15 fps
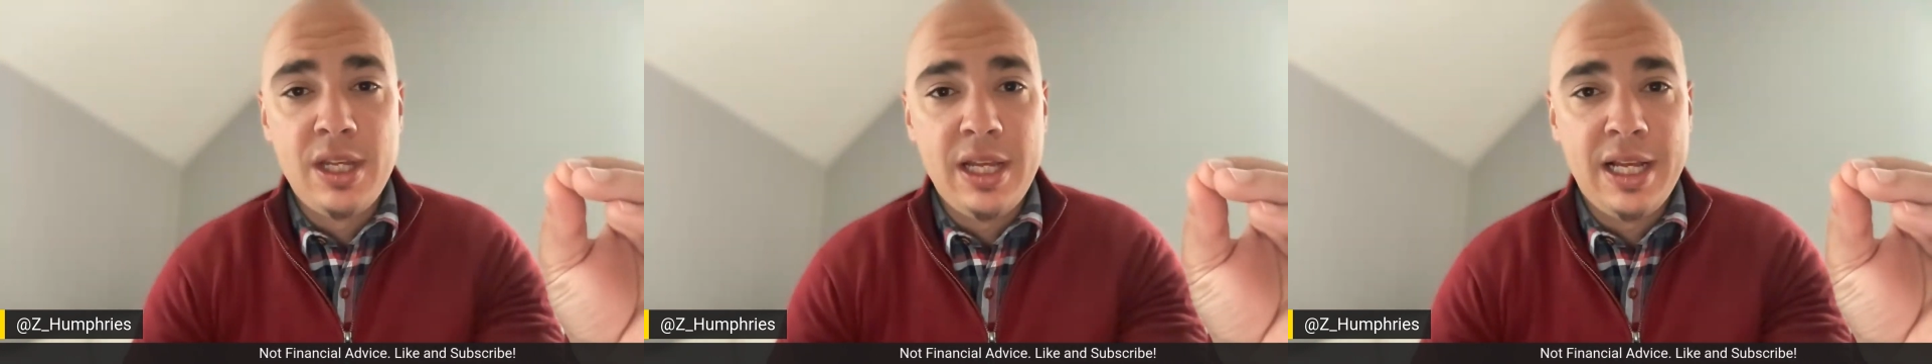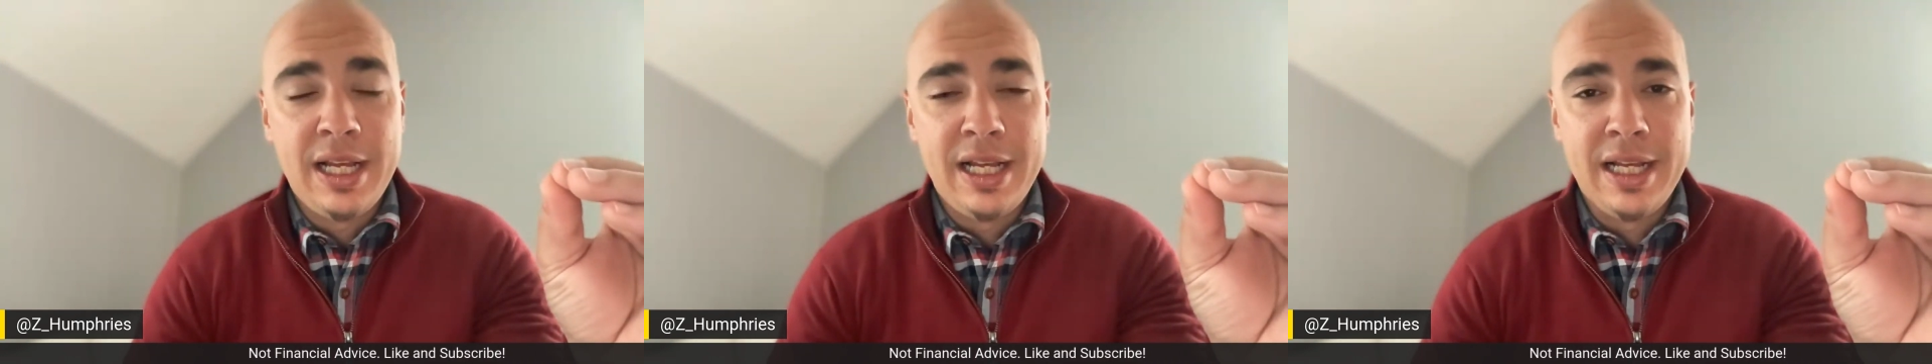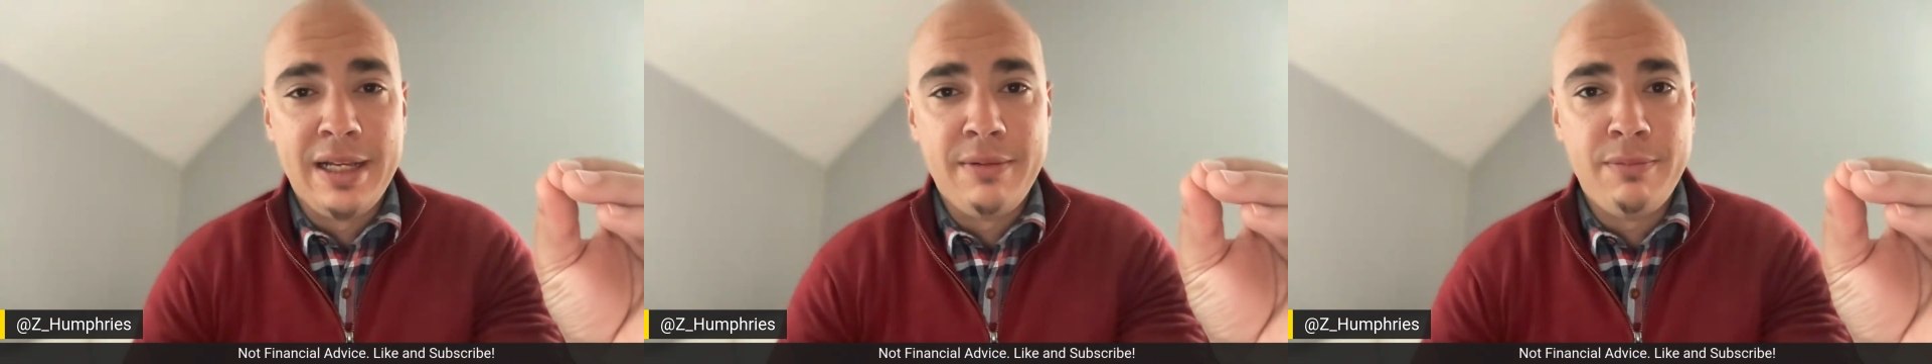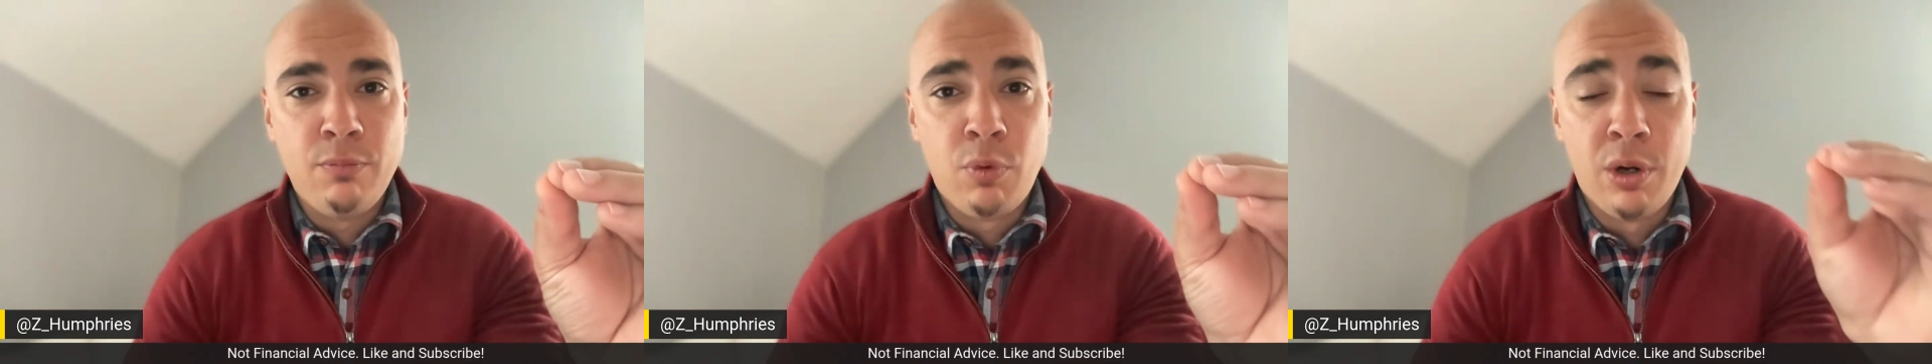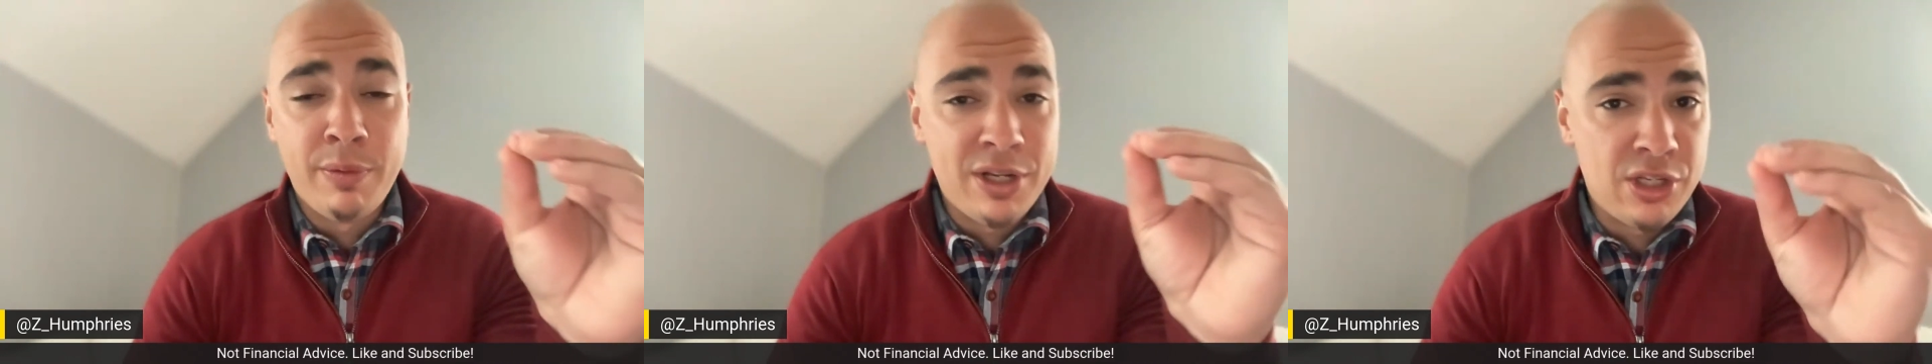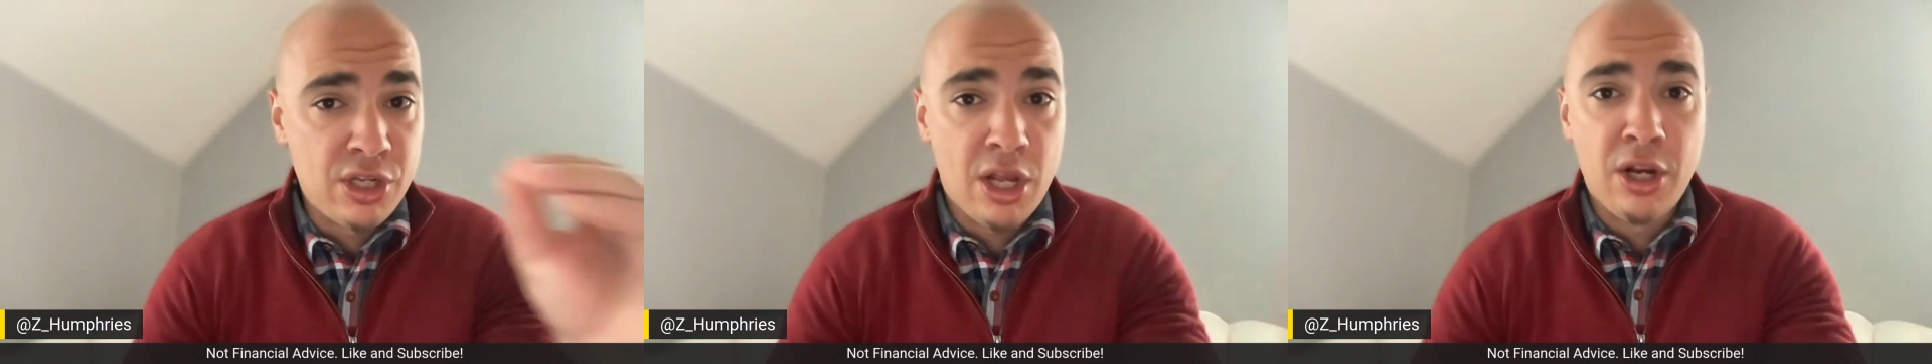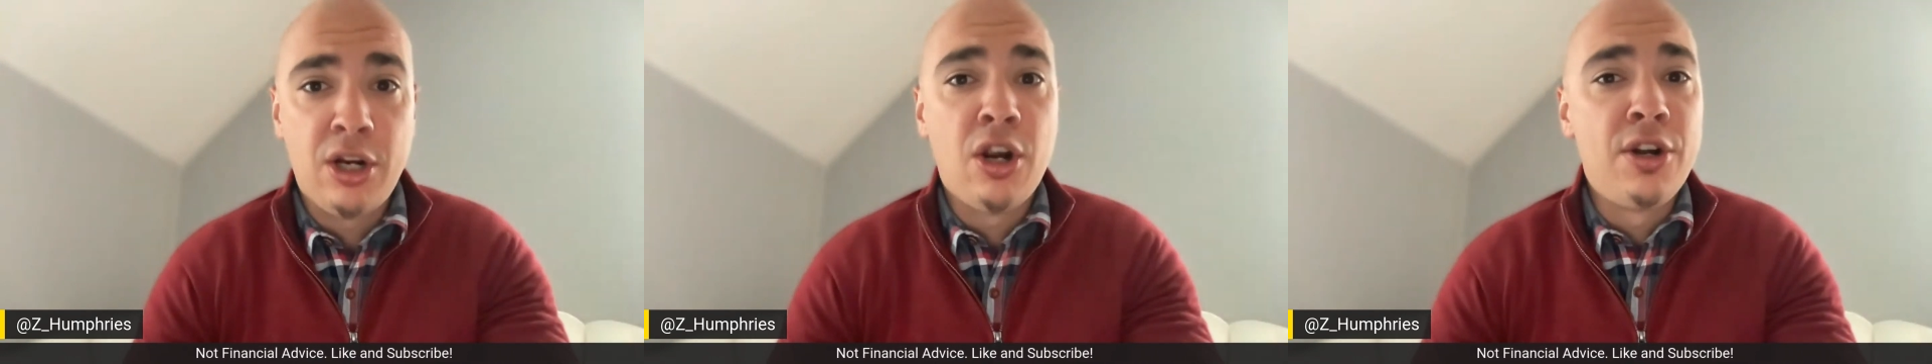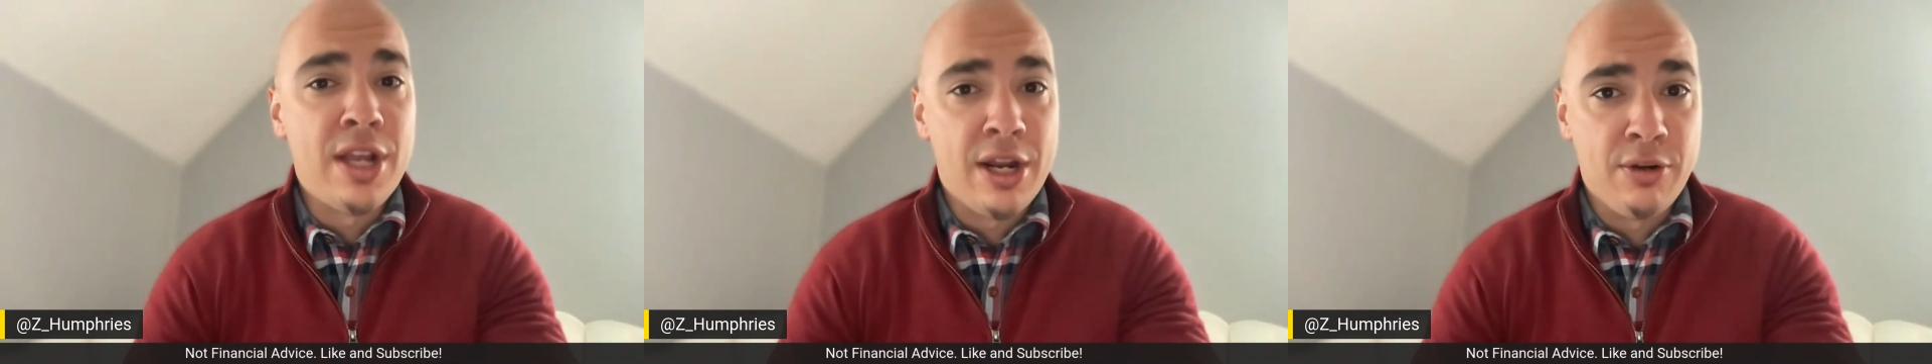saw
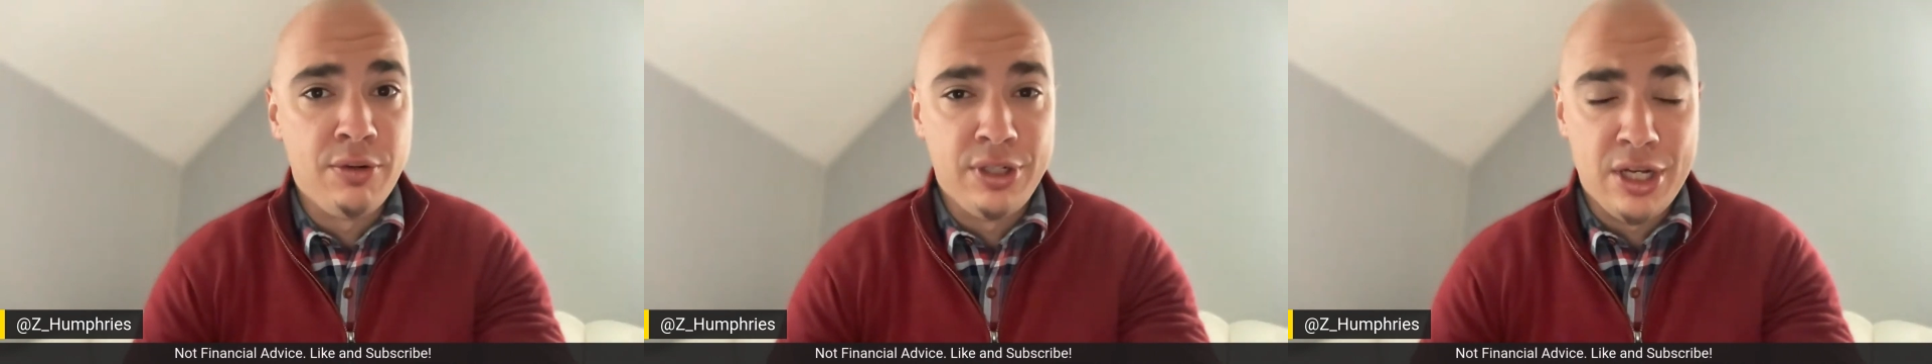Cardano